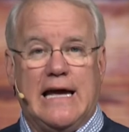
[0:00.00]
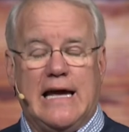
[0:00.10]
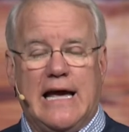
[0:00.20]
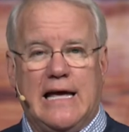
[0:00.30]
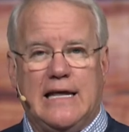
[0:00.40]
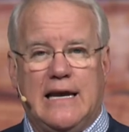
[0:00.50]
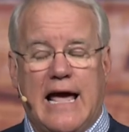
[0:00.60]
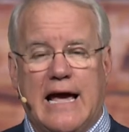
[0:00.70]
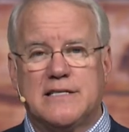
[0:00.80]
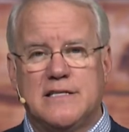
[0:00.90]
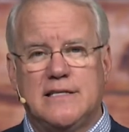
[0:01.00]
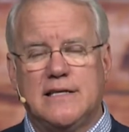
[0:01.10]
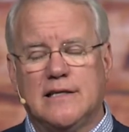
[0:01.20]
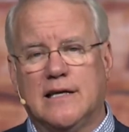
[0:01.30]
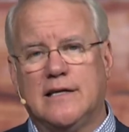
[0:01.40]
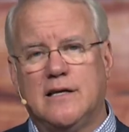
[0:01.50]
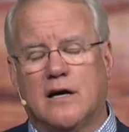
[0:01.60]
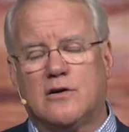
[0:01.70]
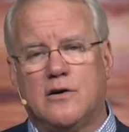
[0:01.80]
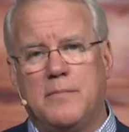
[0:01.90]
and accidentally,
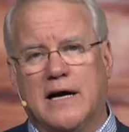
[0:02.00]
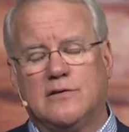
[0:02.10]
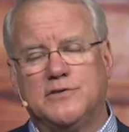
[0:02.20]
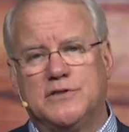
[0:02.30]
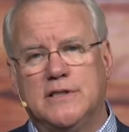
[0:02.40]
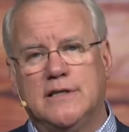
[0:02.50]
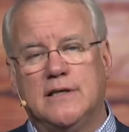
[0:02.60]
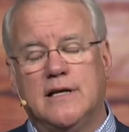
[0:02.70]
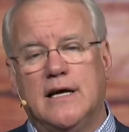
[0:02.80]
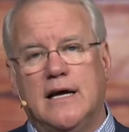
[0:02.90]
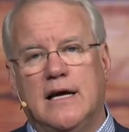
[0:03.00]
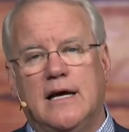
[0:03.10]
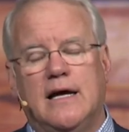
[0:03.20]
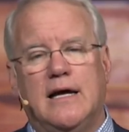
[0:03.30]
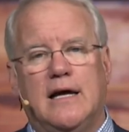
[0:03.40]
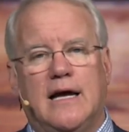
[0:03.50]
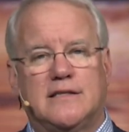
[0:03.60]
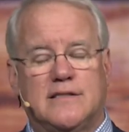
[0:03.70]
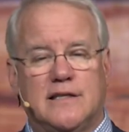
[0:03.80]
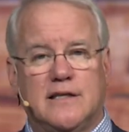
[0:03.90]
Dr. Michelson
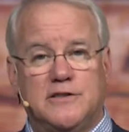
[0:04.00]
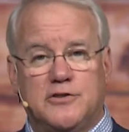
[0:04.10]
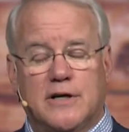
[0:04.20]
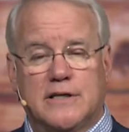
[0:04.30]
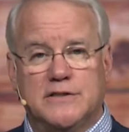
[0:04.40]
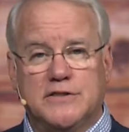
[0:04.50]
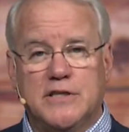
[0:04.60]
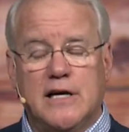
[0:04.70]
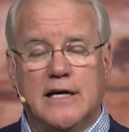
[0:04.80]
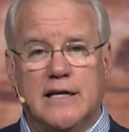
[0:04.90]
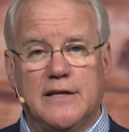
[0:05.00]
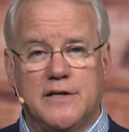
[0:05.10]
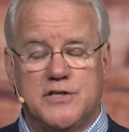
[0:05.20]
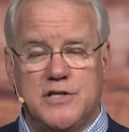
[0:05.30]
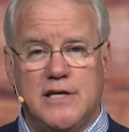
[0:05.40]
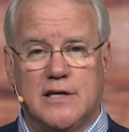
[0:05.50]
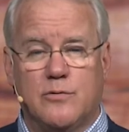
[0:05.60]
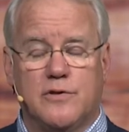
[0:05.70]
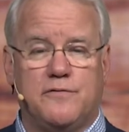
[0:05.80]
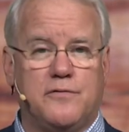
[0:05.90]
accidentally struck his son in the cheek
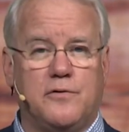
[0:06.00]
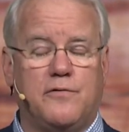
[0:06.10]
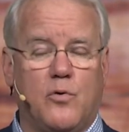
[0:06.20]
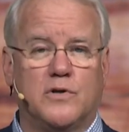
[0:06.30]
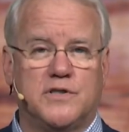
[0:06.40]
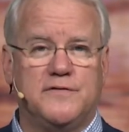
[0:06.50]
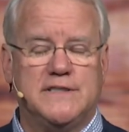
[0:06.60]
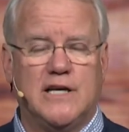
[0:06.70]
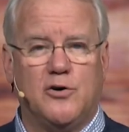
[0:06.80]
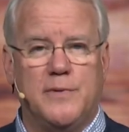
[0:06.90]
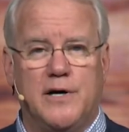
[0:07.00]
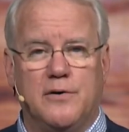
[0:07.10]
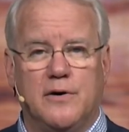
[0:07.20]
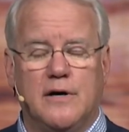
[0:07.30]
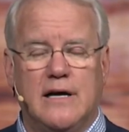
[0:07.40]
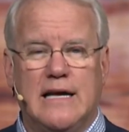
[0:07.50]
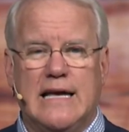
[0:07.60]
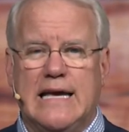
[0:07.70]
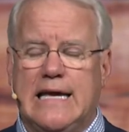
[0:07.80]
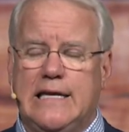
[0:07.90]
with the full force of his elbow.
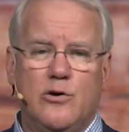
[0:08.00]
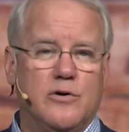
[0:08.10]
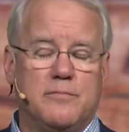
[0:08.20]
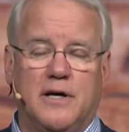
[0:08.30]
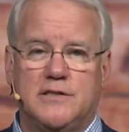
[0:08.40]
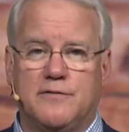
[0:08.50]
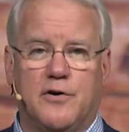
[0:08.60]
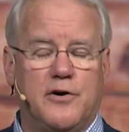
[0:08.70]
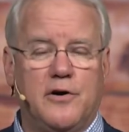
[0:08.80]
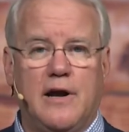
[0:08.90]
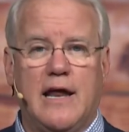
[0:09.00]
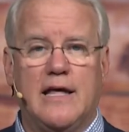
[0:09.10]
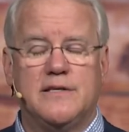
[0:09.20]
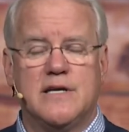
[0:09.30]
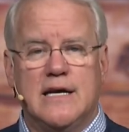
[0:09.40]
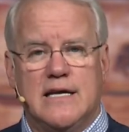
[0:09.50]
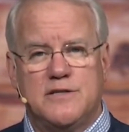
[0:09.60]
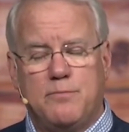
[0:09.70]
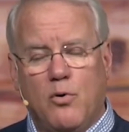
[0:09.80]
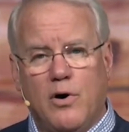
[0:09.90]
He knew it must have hurt, and
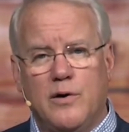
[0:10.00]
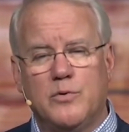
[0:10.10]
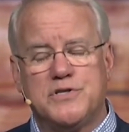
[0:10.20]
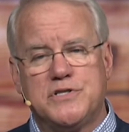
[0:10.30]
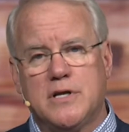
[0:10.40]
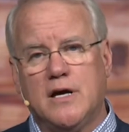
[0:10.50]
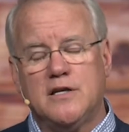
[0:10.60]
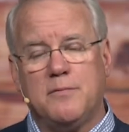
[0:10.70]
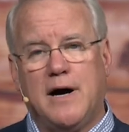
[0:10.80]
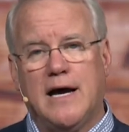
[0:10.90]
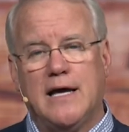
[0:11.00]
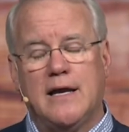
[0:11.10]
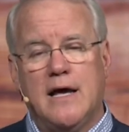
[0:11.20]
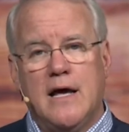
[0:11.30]
his boy was stunned by it,